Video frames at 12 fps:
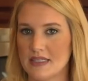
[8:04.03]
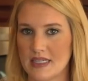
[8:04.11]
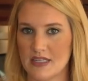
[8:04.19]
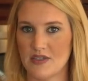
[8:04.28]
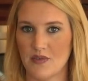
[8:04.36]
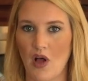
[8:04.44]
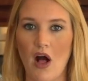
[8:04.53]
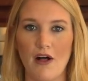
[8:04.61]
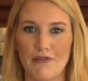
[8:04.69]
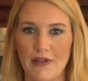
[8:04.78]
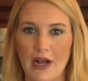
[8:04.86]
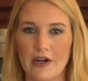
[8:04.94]
the taste of
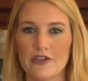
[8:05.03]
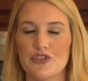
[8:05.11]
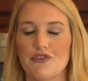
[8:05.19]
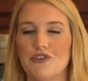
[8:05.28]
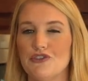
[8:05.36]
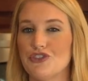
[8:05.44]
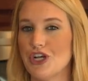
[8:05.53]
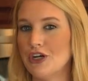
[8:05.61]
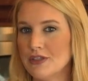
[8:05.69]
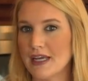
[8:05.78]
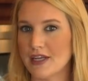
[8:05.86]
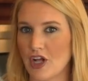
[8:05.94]
cauliflower. So if you
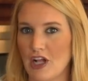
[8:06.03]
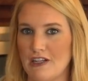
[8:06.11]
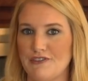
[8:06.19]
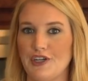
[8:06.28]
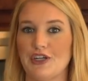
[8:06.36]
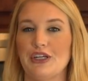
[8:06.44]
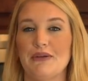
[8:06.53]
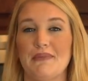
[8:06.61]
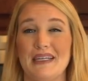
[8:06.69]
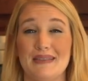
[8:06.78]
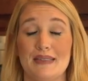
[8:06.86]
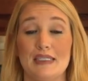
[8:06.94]
don't like cauliflower, you
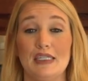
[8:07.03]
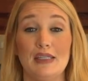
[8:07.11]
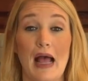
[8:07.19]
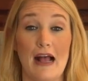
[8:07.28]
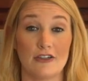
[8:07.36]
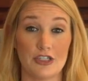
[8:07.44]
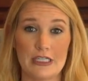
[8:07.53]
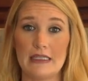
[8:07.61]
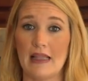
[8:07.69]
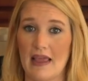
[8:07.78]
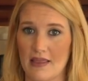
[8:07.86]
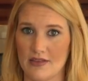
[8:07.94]
might still actually
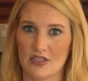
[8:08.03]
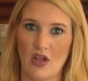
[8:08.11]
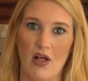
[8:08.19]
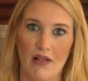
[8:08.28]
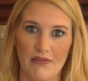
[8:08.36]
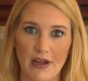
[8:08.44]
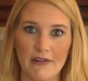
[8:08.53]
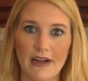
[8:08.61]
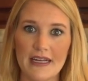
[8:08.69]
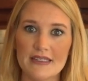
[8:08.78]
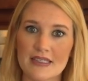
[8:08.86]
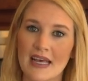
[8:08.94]
like this cauliflower
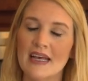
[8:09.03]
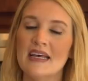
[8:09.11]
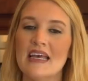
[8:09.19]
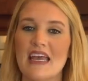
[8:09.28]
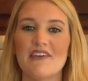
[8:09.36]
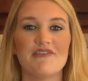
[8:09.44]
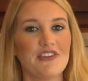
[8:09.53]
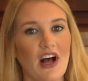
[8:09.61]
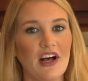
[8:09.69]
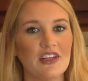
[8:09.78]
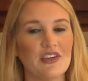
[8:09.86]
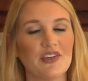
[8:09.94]
rice. If
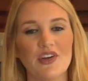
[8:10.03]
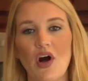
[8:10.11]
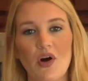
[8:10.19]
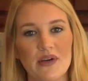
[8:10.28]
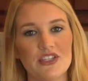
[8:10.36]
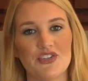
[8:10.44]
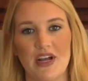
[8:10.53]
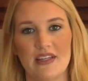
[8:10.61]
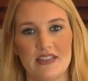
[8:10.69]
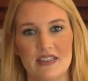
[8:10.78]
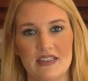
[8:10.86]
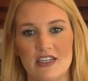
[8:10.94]
not, you could always try
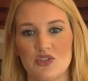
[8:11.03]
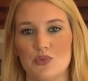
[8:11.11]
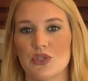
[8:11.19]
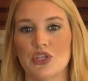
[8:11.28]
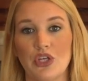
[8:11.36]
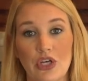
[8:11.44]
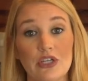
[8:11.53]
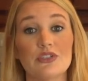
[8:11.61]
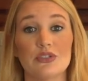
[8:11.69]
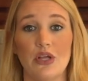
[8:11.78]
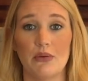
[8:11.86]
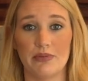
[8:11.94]
this dish with
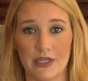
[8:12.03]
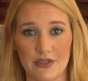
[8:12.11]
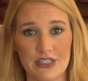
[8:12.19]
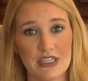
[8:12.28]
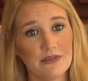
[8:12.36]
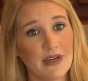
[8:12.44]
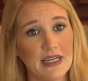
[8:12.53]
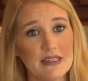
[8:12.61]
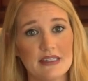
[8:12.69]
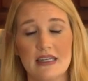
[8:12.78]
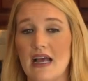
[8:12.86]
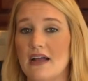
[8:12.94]
cooked low protein
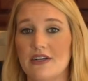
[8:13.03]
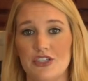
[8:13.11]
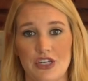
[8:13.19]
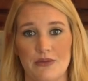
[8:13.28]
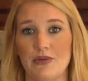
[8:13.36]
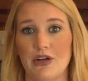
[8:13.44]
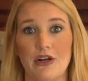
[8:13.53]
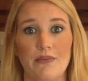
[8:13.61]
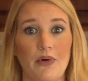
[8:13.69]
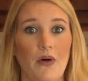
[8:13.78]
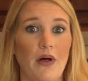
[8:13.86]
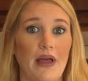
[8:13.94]
rice and add it to your burrito
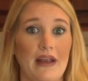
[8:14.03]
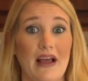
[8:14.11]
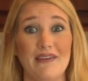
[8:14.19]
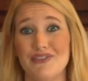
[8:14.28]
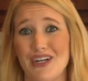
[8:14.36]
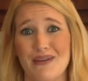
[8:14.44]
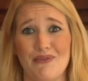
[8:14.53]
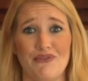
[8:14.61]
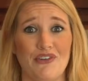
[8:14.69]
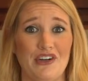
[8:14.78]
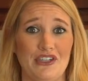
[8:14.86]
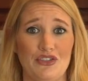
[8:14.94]
bowl. And I've tried it
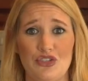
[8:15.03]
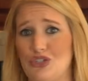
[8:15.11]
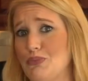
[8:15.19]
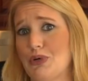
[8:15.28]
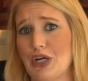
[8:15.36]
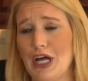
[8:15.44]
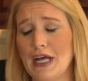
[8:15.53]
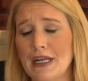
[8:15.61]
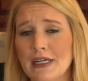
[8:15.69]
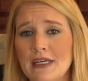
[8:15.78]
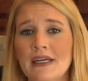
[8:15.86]
before and it's super good.